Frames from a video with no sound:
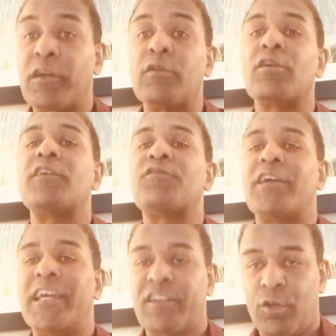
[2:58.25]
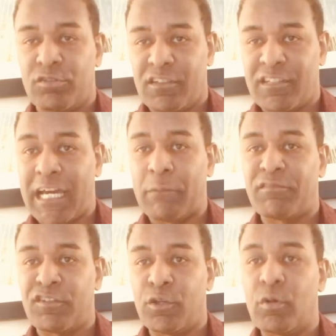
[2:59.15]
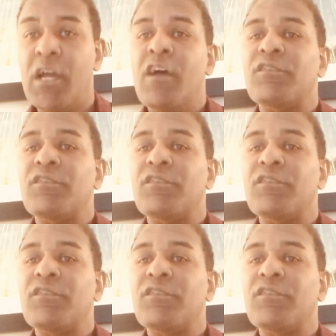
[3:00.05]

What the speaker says: They're looking for head coaching jobs too.